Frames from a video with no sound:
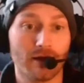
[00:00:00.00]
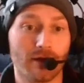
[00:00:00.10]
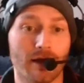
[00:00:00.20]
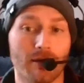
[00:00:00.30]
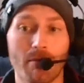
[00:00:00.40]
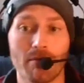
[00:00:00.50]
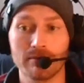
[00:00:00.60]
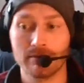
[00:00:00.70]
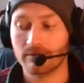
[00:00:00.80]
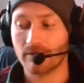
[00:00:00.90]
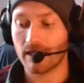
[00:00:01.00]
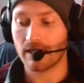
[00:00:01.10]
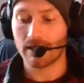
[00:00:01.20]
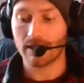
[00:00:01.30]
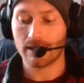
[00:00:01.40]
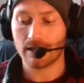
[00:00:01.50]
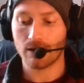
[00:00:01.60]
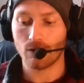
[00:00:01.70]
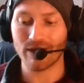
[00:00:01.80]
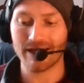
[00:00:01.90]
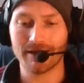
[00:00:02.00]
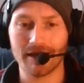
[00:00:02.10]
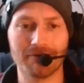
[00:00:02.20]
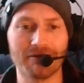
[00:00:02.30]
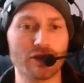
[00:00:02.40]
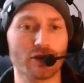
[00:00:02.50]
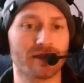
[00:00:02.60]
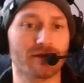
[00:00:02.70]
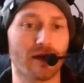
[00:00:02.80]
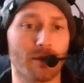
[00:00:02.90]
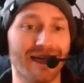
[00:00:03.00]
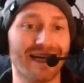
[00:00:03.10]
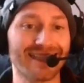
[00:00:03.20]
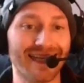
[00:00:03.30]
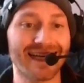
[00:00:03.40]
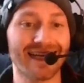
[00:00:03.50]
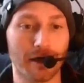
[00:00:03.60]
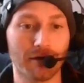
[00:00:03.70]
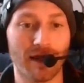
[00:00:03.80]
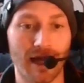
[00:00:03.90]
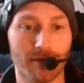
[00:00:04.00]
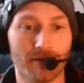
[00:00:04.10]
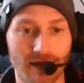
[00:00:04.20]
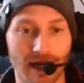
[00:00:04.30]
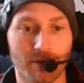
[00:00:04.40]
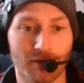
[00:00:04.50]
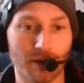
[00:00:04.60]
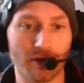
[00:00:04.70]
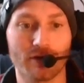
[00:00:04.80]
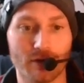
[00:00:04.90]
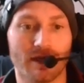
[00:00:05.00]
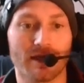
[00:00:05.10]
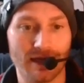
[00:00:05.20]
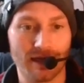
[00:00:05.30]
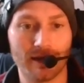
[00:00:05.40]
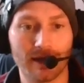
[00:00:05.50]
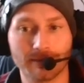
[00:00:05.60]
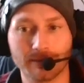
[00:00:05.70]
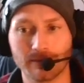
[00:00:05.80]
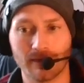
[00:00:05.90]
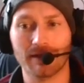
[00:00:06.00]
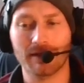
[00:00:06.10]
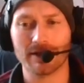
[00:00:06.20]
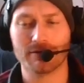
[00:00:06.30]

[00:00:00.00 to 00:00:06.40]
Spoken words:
then uh, we eventually develop the identity of that type of person who does that thing. I think that's